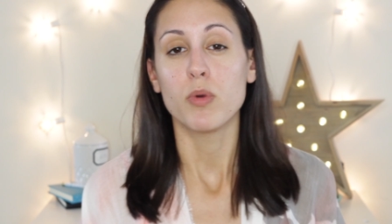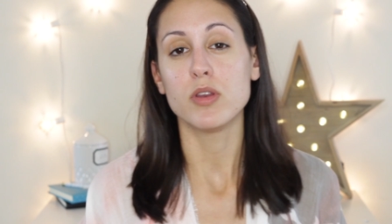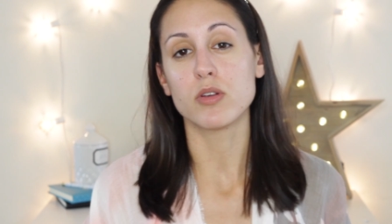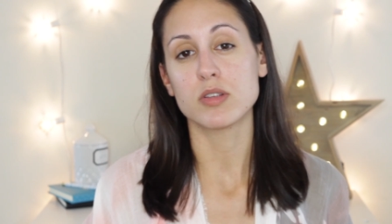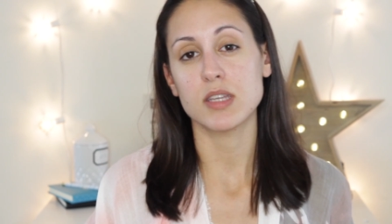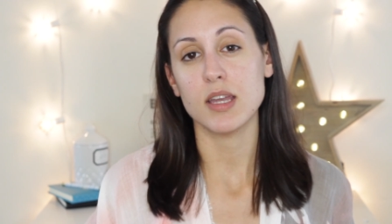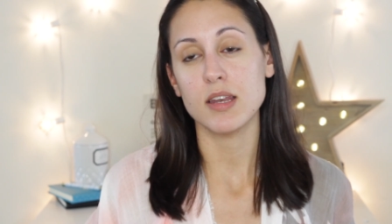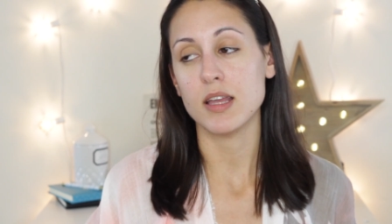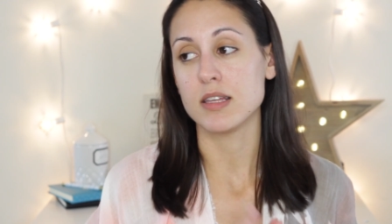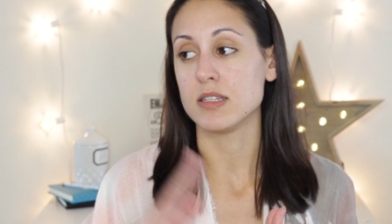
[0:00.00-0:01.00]
When your
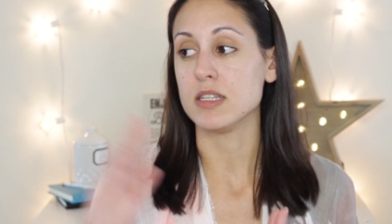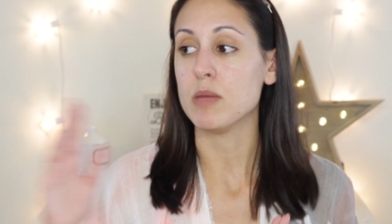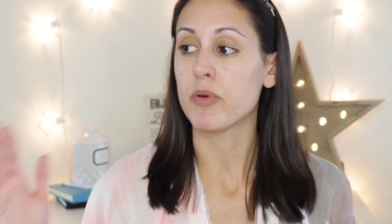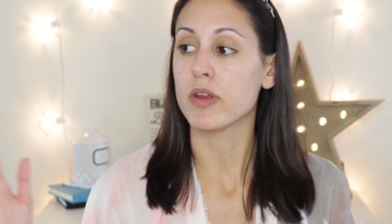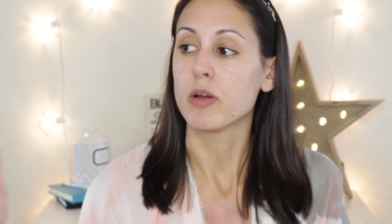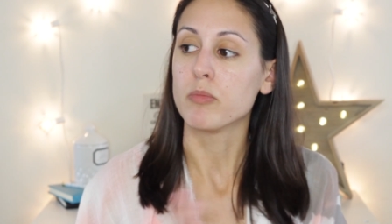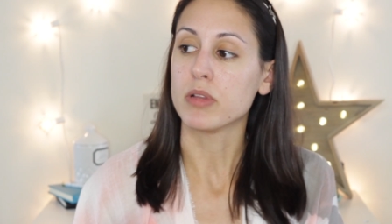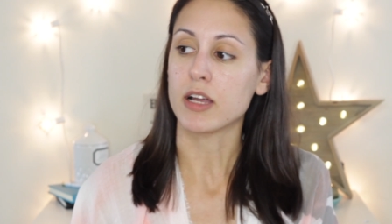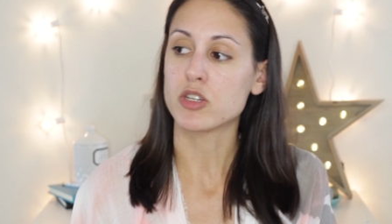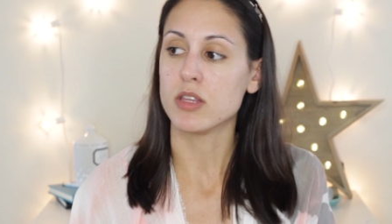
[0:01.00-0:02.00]
skin is deeper in
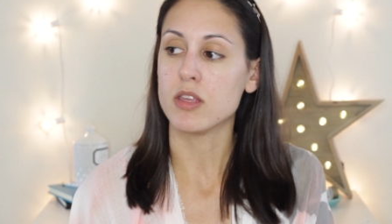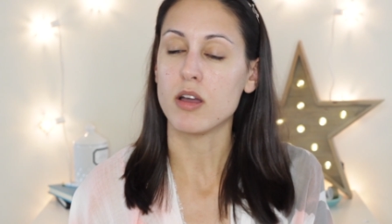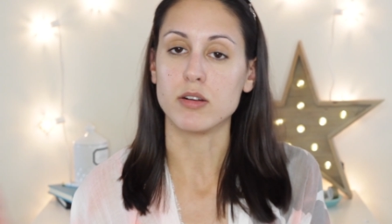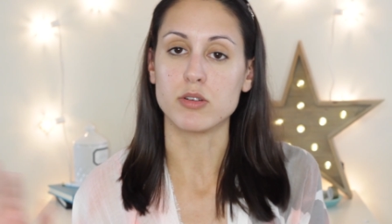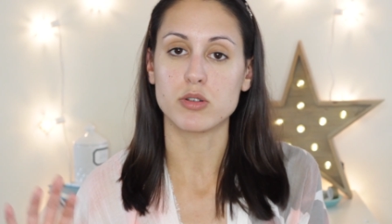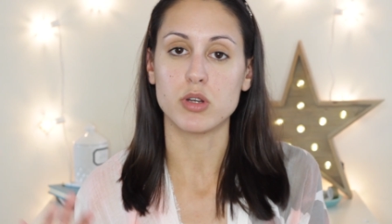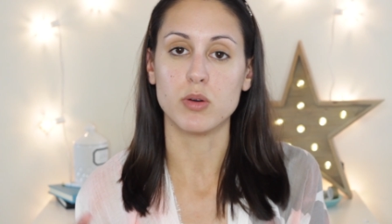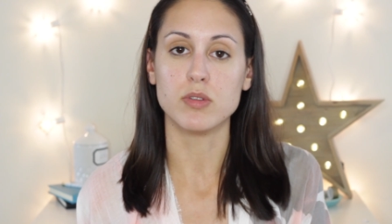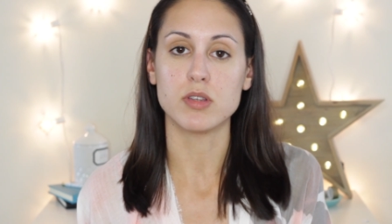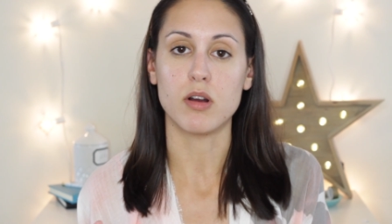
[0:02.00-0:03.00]
complexion, the
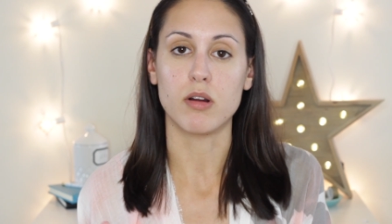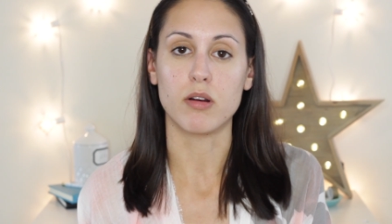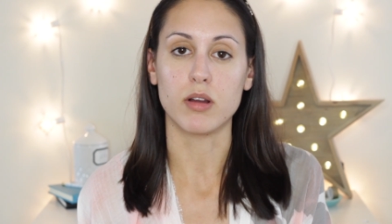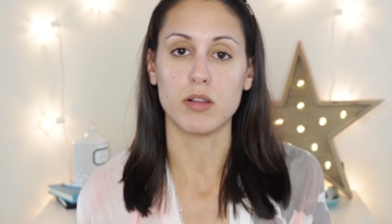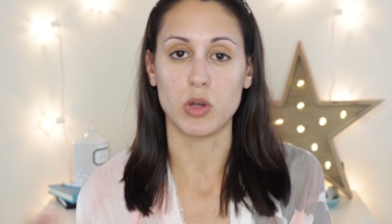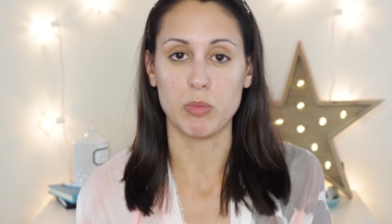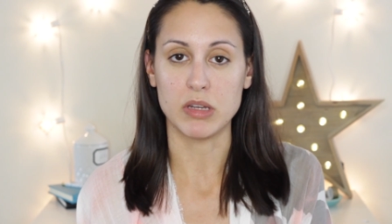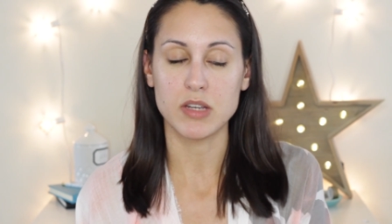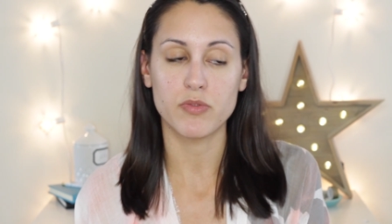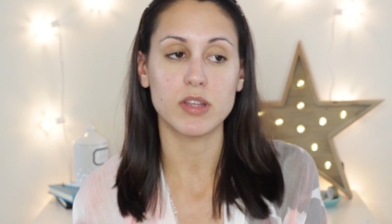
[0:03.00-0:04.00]
undertones are a little
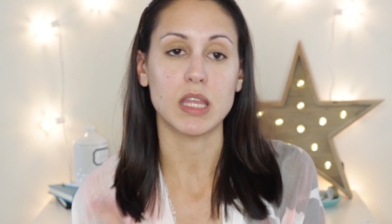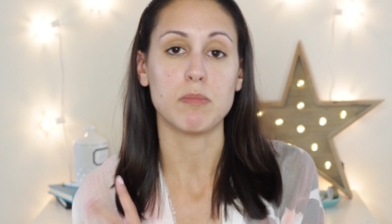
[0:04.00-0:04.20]
bit different.